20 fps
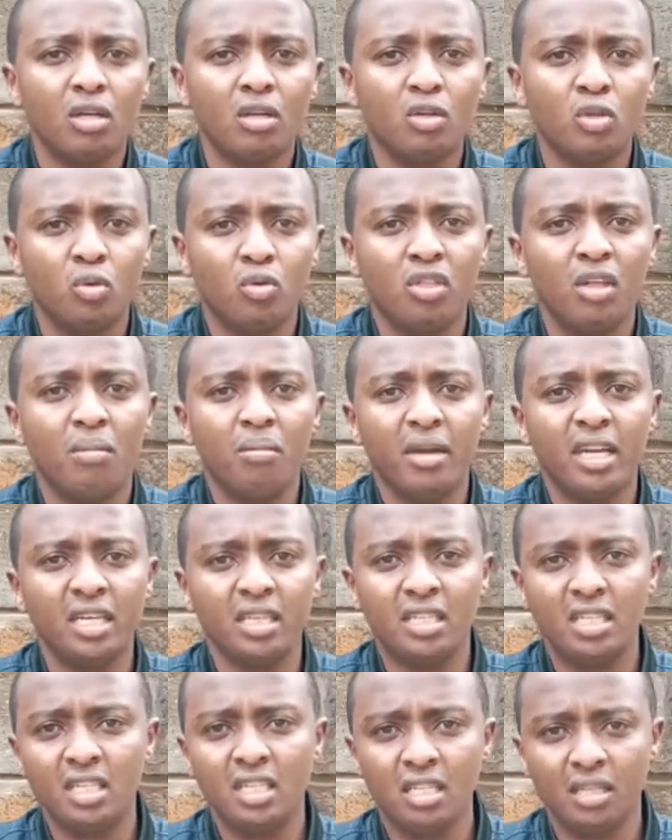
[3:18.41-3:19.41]
to the
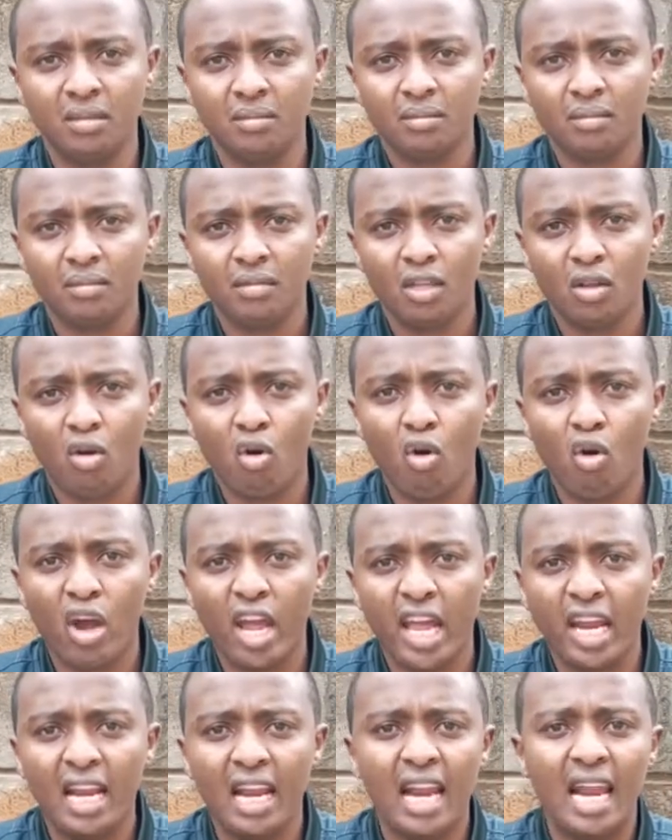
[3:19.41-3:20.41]
mentee or
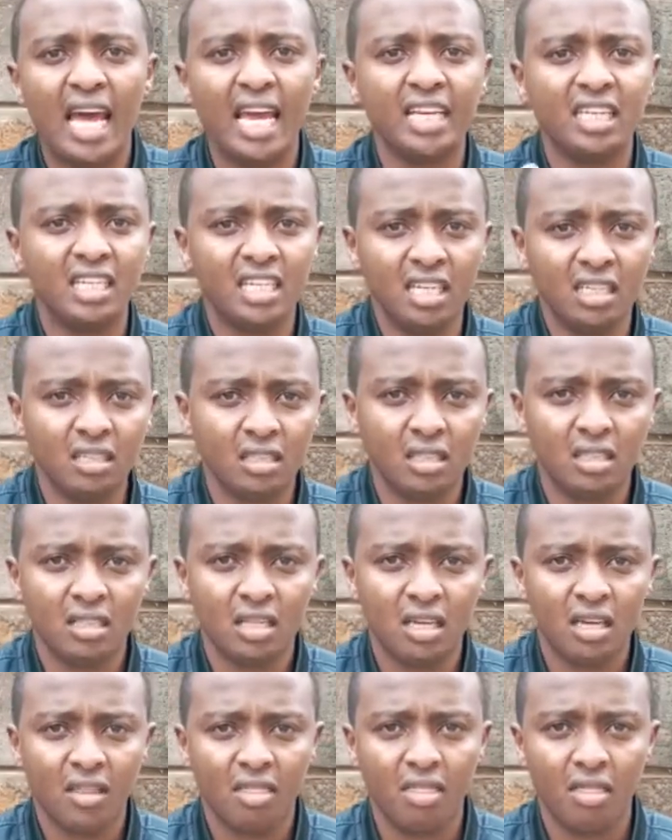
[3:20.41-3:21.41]
enlightens
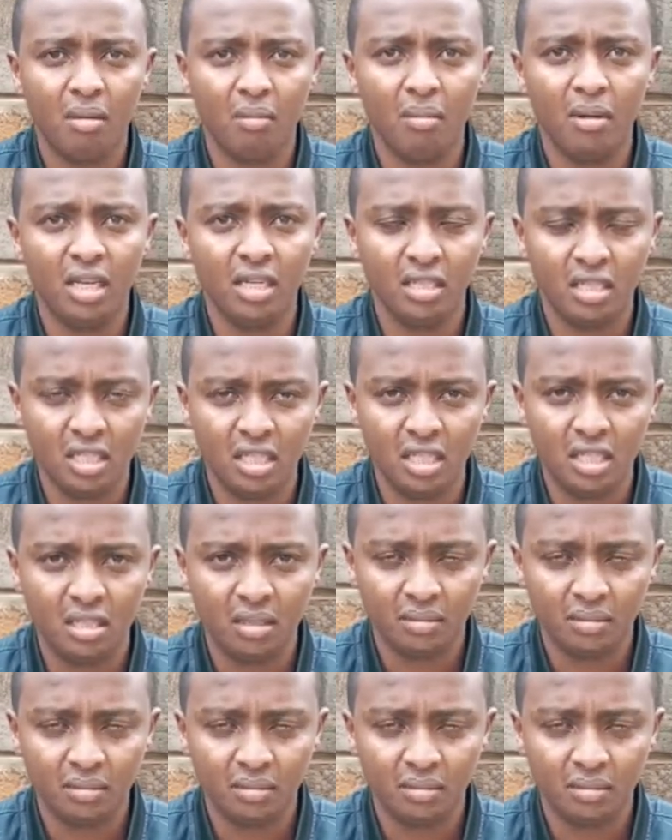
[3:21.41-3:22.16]
the mentee.